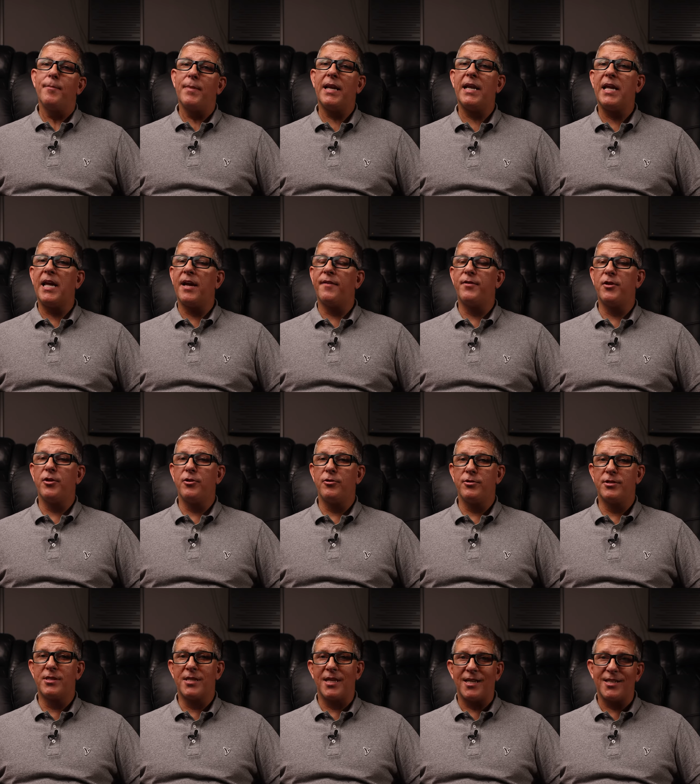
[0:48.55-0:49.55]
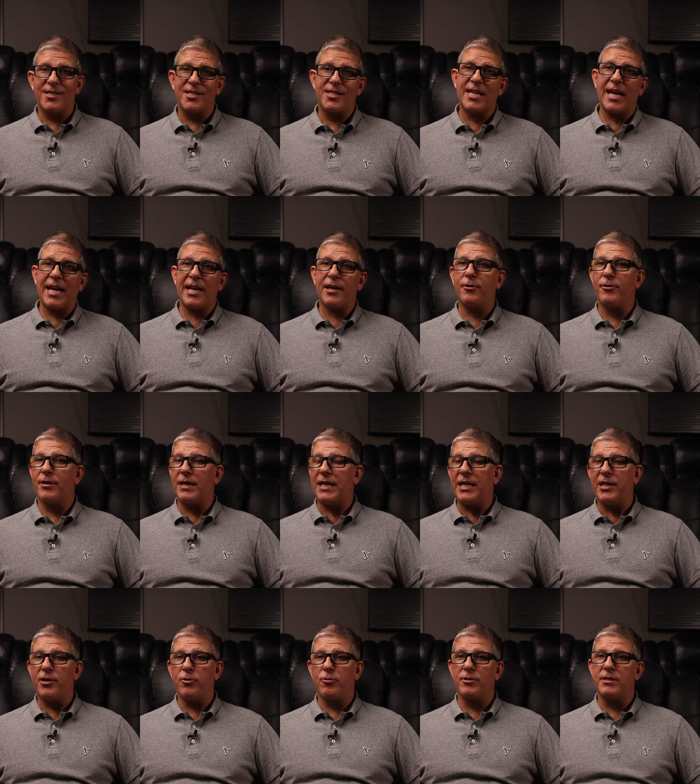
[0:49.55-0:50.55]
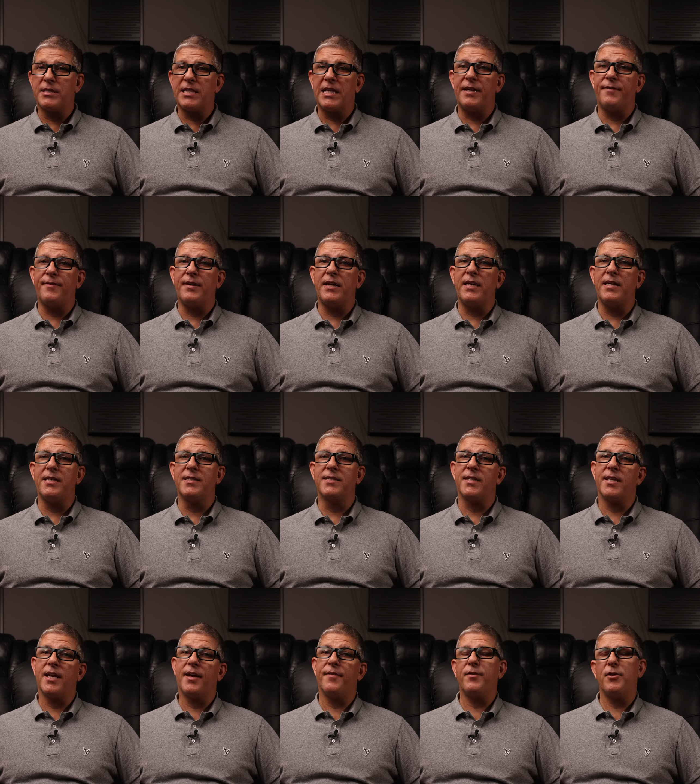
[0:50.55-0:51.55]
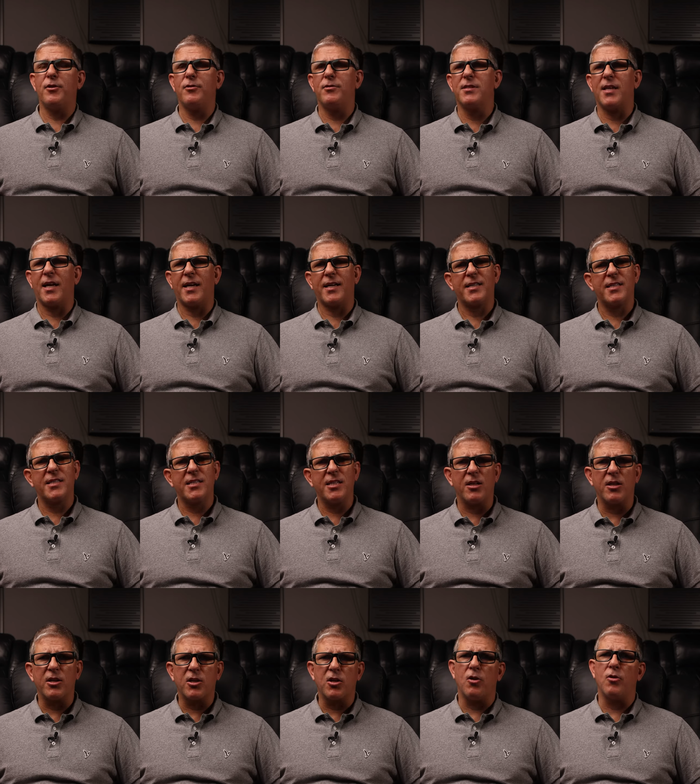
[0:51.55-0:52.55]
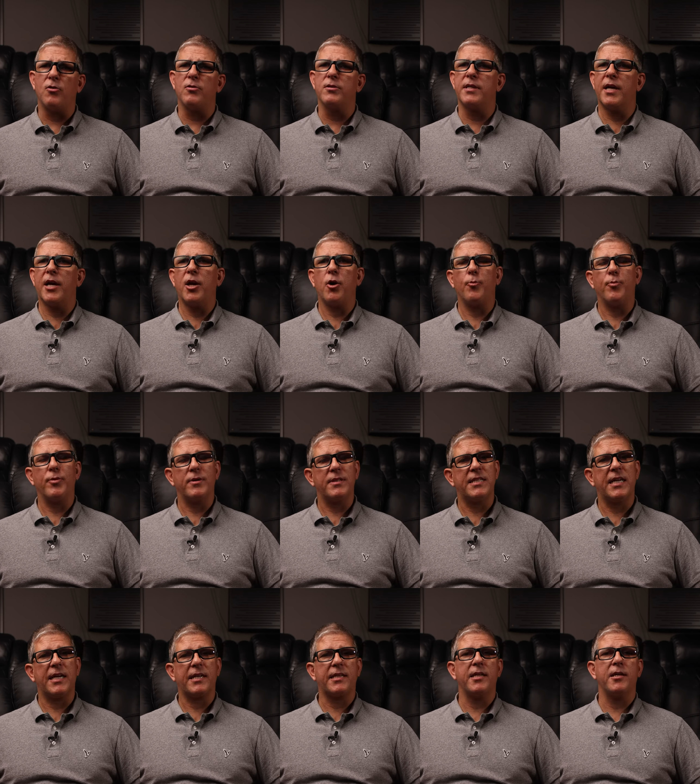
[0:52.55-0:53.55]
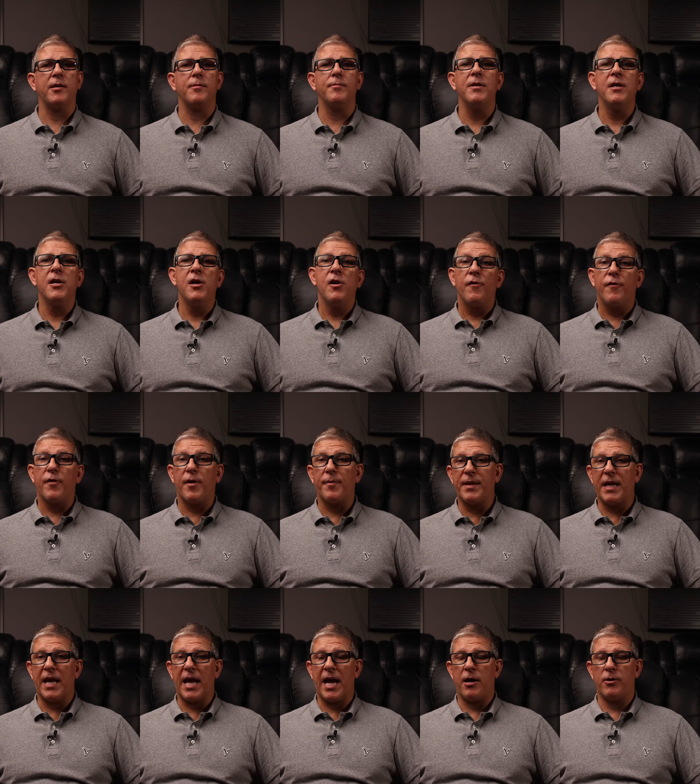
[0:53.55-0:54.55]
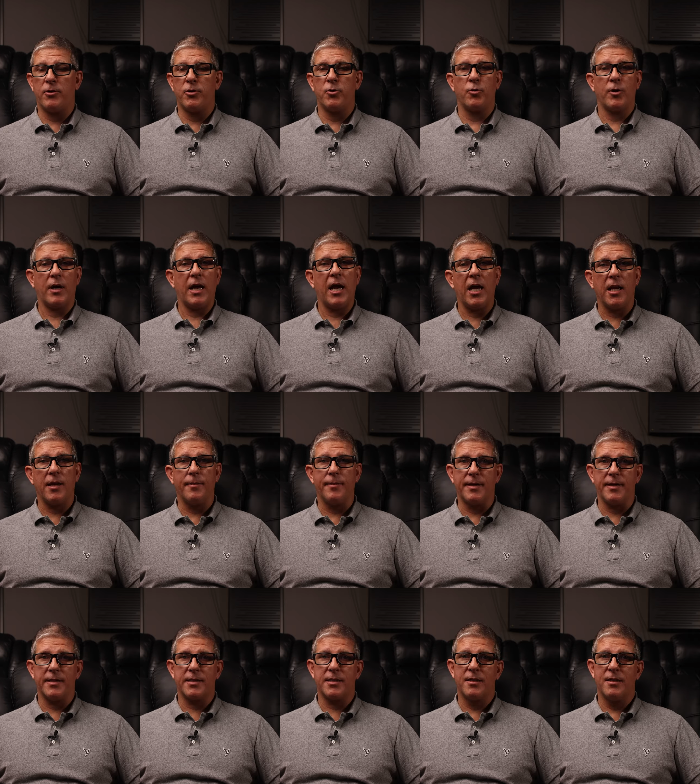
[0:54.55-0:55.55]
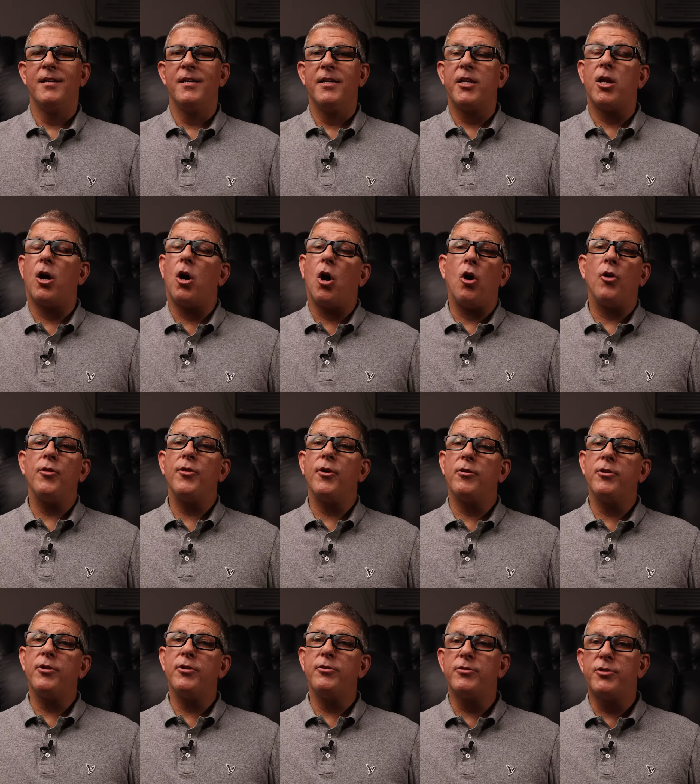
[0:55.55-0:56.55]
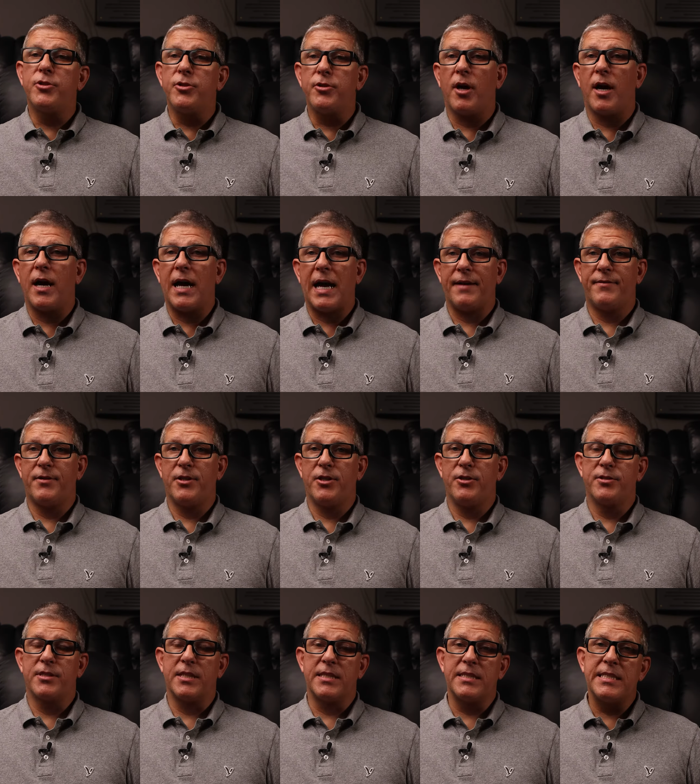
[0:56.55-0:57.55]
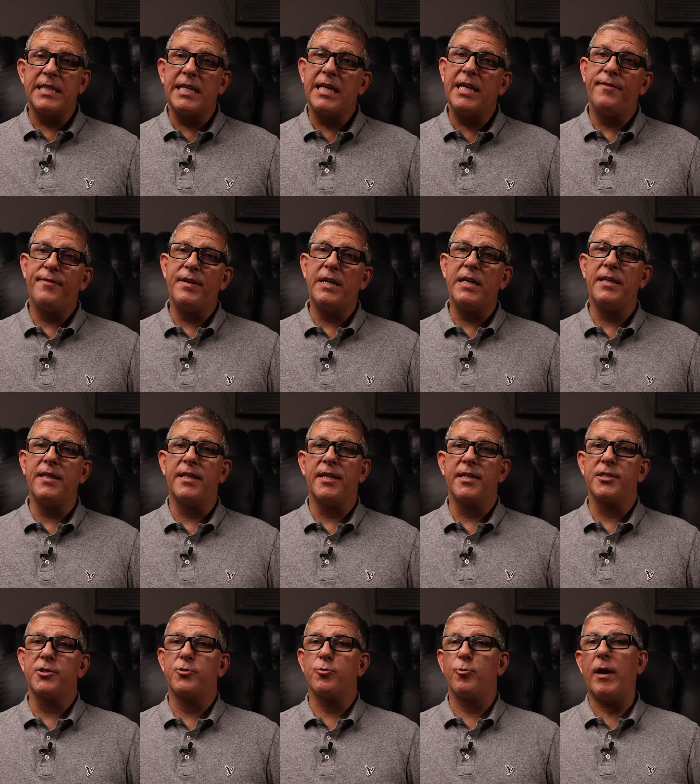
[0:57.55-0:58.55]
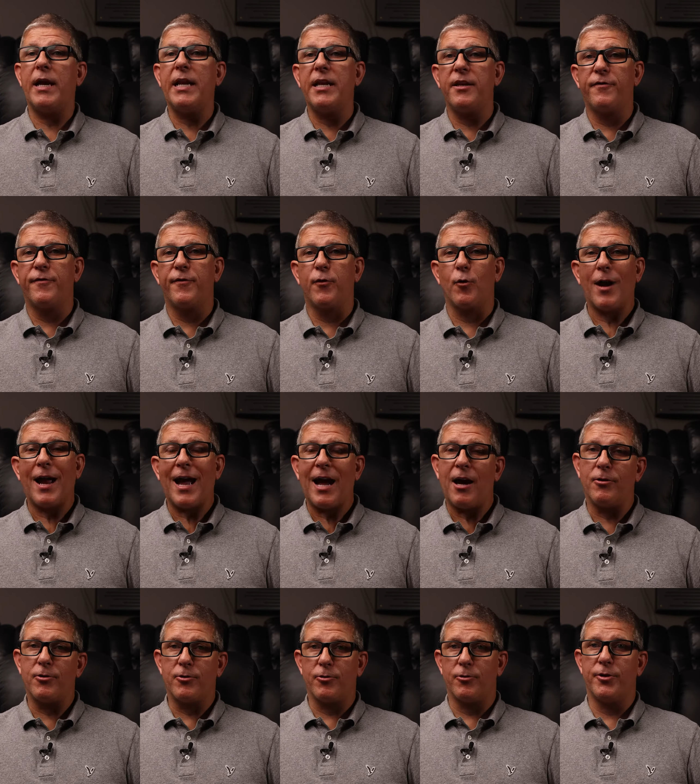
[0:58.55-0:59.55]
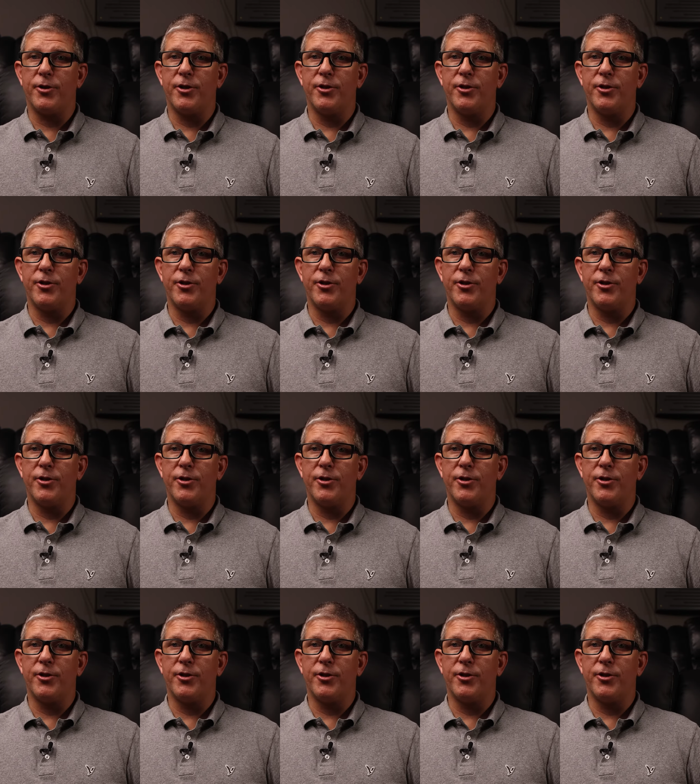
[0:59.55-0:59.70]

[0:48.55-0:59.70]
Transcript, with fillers: many have used standard indoor TVs and have used like silicone to help protect them from the outdoor elements. Now, although you do not have to use a TV that is rated for outdoor